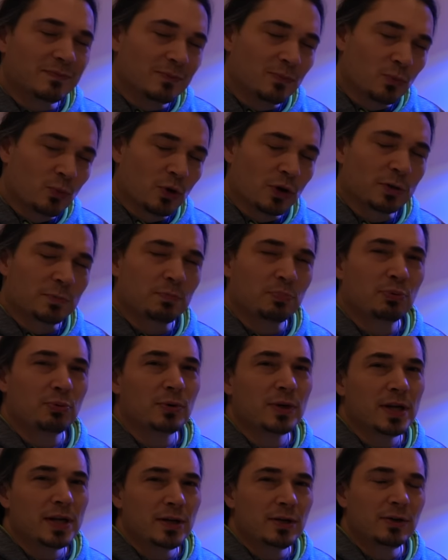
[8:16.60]
worked
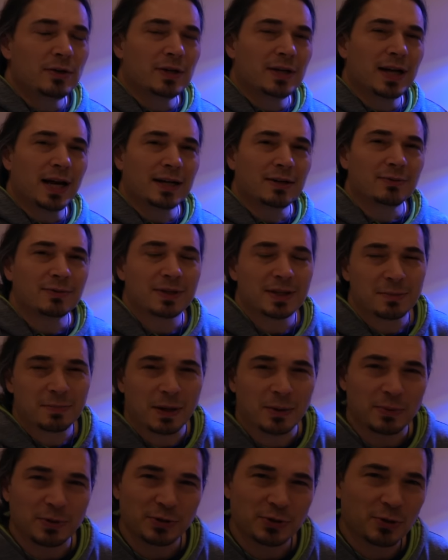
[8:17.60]
pretty good. I don't think my
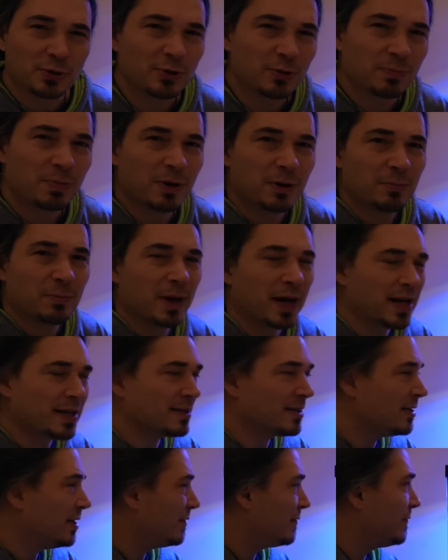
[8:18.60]
return pump has
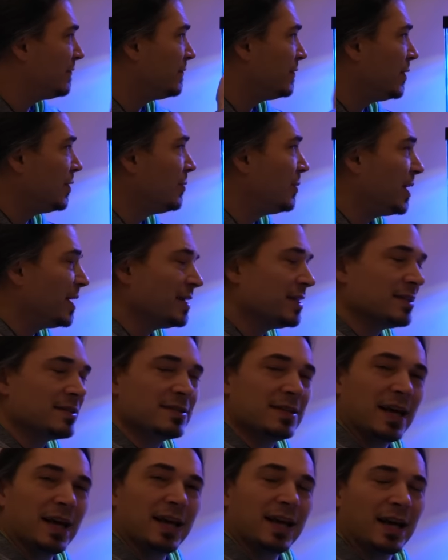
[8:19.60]
enough flow on this
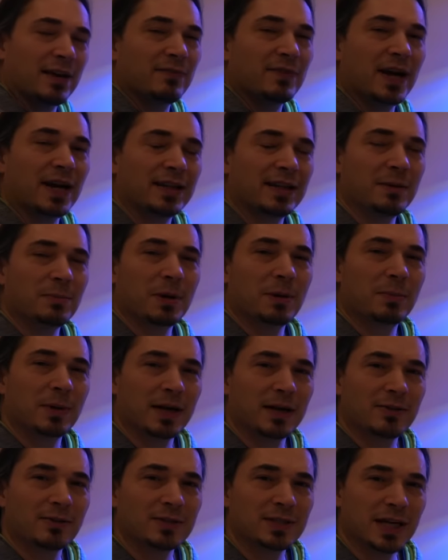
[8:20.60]
tank. I've got them on my
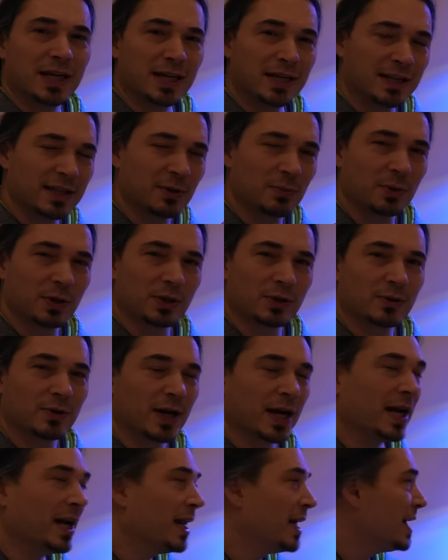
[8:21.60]
other tank and they work
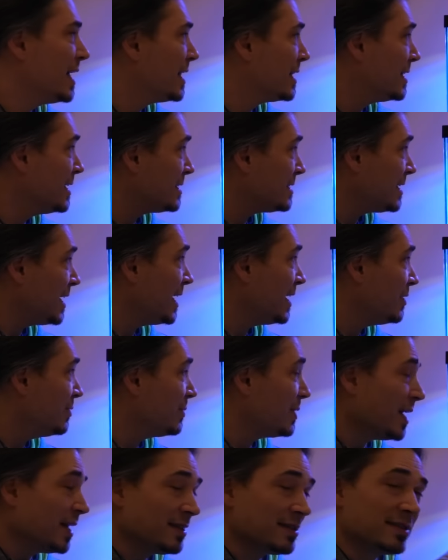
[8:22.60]
great. This tank, you
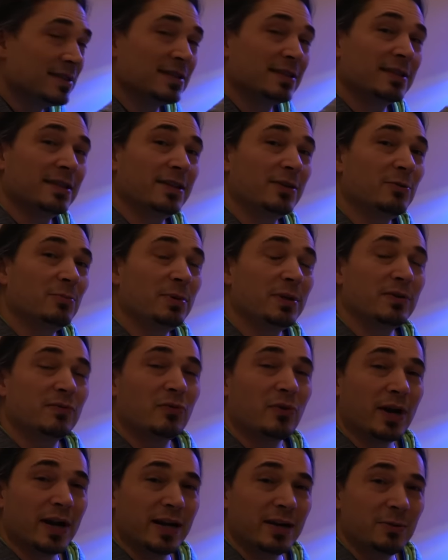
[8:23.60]
can see a little bit of
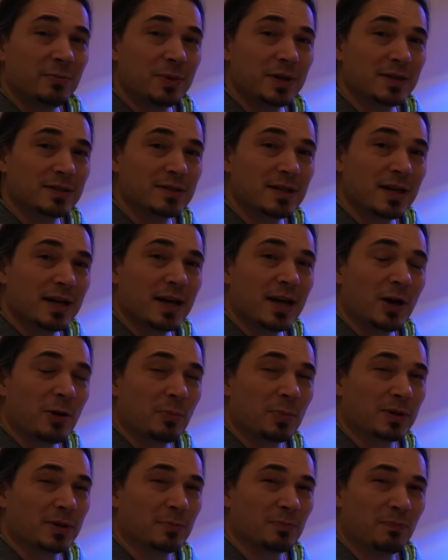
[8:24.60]
randomness,
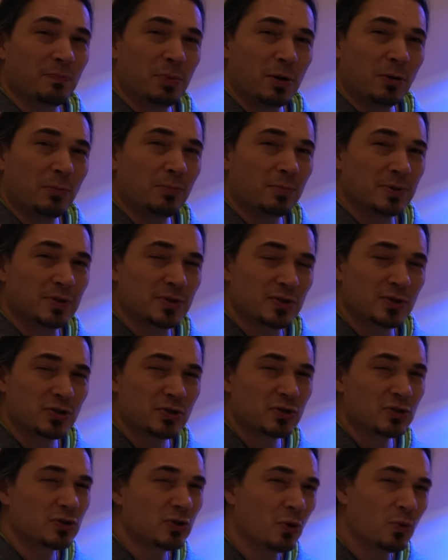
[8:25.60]
but the pump is
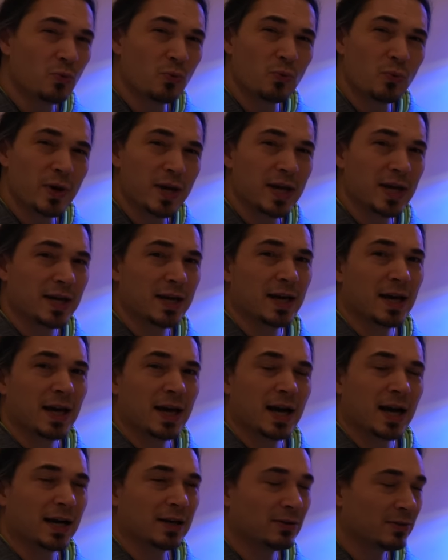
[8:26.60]
so weak,
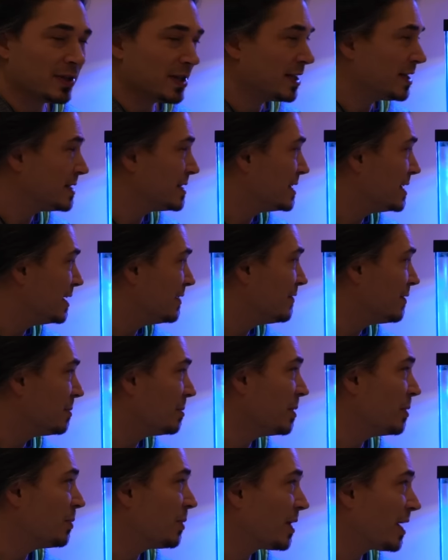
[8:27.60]
I don't think it's giving
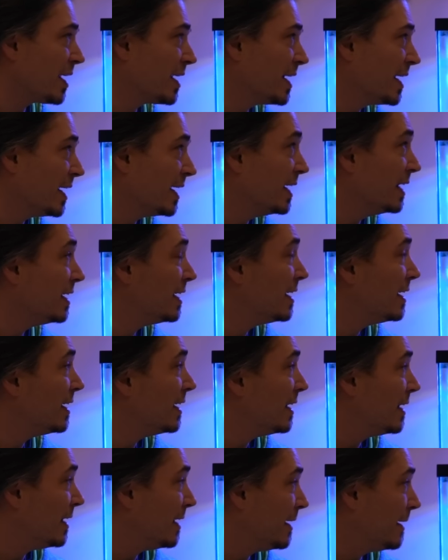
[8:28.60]
me what I need.
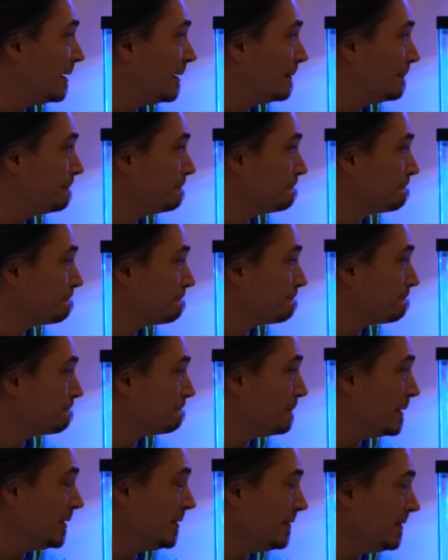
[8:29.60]

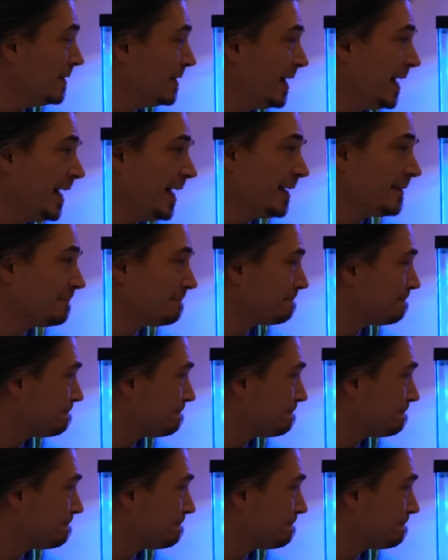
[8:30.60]
Other than that,